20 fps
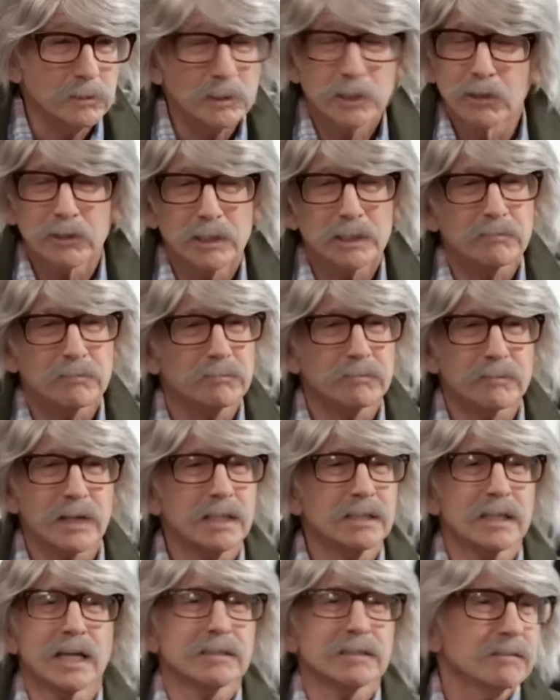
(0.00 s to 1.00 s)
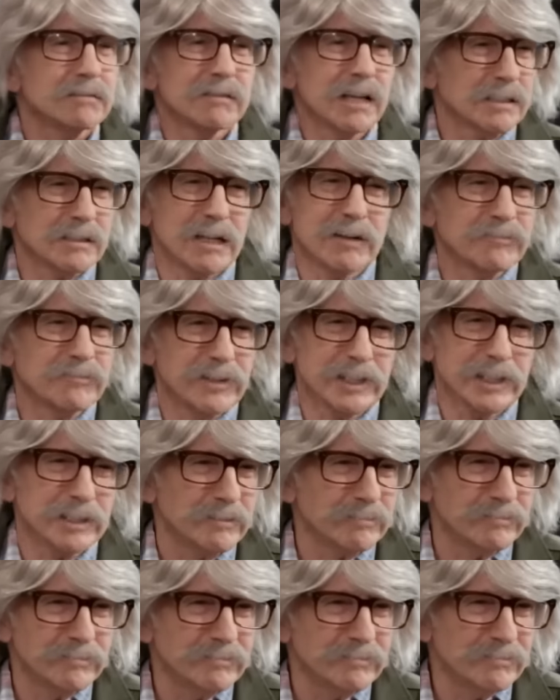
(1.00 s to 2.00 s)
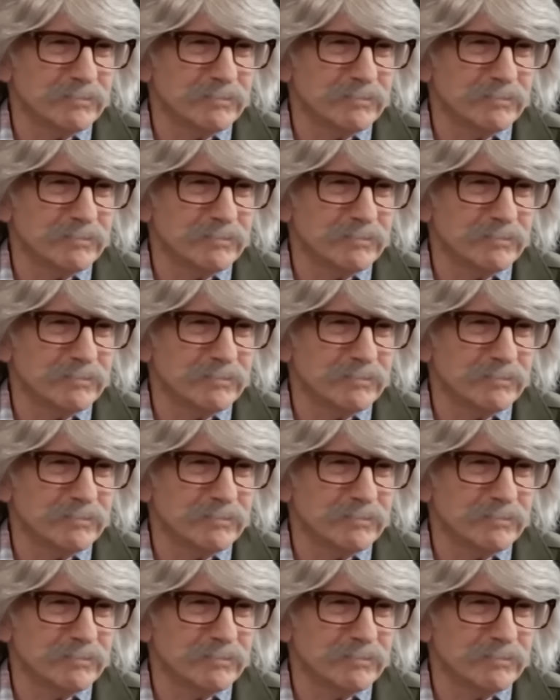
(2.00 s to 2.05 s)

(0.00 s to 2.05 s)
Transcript: You know what? That's not funny.